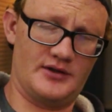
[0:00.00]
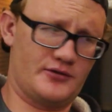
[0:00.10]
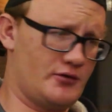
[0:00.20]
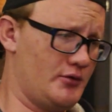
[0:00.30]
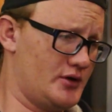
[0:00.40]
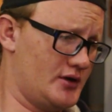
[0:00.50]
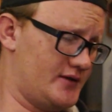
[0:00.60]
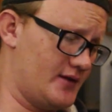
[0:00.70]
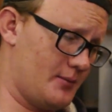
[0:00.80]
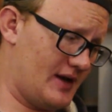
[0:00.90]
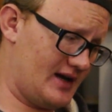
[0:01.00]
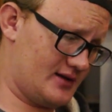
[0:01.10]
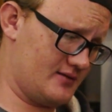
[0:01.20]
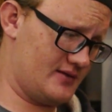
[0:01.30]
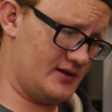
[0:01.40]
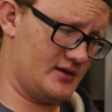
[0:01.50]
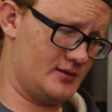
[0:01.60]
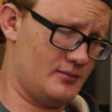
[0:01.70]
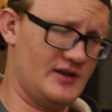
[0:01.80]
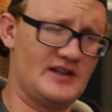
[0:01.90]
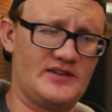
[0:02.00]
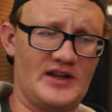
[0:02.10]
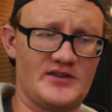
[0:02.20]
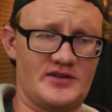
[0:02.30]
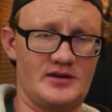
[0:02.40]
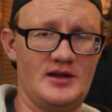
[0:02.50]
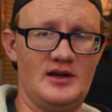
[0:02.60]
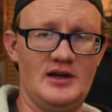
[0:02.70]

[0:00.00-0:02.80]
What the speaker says: screwing onto the back of the PlayStation